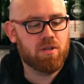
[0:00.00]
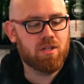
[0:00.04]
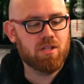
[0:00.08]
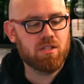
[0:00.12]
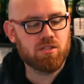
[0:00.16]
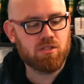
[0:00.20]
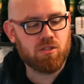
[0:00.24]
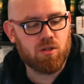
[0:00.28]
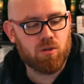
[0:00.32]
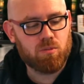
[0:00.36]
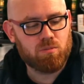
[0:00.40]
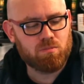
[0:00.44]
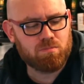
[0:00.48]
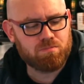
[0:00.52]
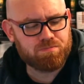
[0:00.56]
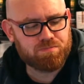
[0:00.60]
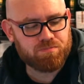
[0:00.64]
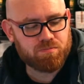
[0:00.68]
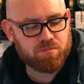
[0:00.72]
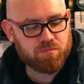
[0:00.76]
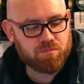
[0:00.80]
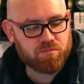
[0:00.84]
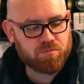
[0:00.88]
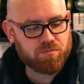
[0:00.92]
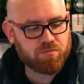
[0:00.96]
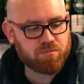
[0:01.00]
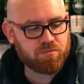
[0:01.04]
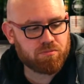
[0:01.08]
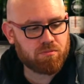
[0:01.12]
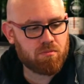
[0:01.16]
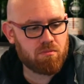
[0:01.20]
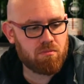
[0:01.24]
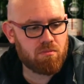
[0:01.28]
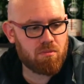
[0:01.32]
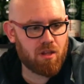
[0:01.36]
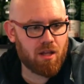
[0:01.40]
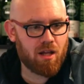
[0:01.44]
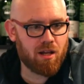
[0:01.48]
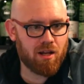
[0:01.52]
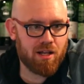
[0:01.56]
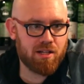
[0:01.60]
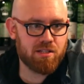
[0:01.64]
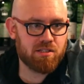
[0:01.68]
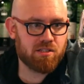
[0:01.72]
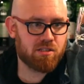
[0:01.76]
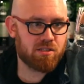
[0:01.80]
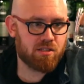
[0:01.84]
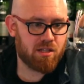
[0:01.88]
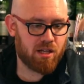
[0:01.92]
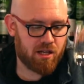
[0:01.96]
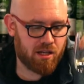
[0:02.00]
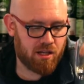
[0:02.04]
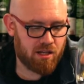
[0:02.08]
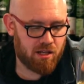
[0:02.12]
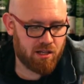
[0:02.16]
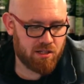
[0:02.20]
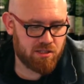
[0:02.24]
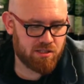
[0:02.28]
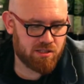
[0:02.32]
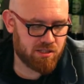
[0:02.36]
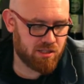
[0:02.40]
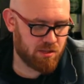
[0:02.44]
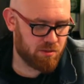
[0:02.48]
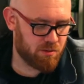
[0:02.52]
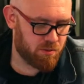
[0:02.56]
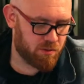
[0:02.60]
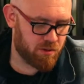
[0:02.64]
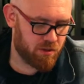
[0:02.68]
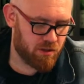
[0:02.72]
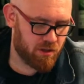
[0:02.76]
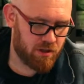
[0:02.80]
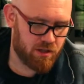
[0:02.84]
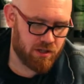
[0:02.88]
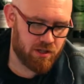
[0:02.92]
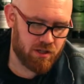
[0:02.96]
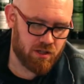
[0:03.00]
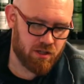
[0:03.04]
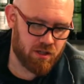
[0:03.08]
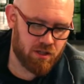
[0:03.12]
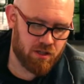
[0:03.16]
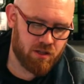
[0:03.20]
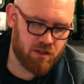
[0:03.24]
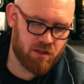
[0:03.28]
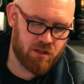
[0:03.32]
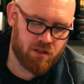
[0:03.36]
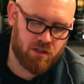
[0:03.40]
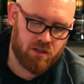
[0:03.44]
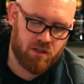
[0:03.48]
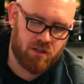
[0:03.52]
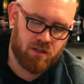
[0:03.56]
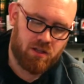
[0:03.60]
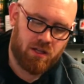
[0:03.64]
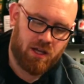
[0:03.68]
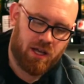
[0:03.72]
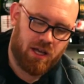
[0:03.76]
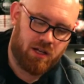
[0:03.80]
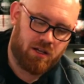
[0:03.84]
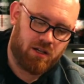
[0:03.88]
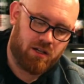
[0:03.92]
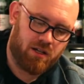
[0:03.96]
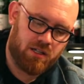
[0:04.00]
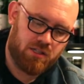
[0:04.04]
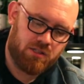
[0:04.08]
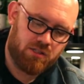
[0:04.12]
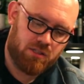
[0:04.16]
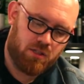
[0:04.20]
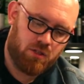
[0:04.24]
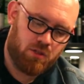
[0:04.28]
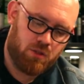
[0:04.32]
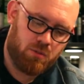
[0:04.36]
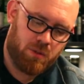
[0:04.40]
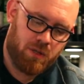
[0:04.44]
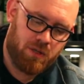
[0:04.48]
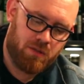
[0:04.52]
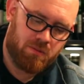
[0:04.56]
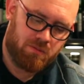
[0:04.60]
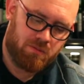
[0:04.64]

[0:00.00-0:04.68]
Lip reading: So let's see what we've got here. Add an ice cube.